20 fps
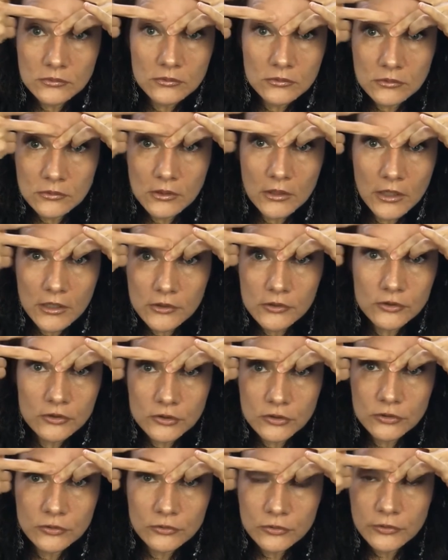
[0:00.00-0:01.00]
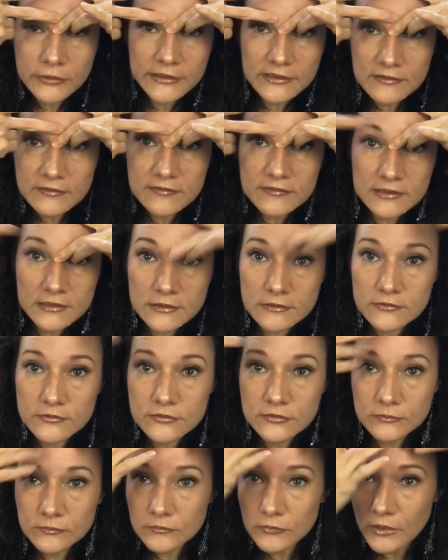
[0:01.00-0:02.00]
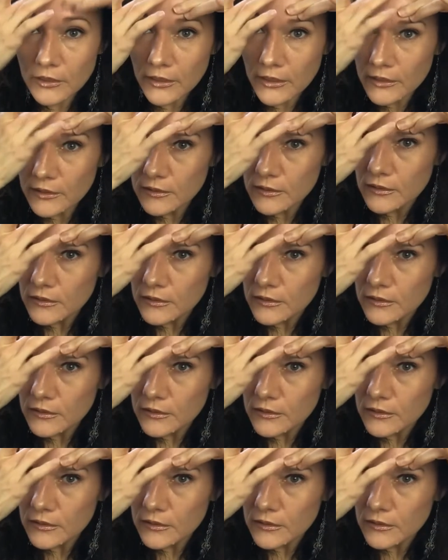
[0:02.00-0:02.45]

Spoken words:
So you're going to go against it, okay?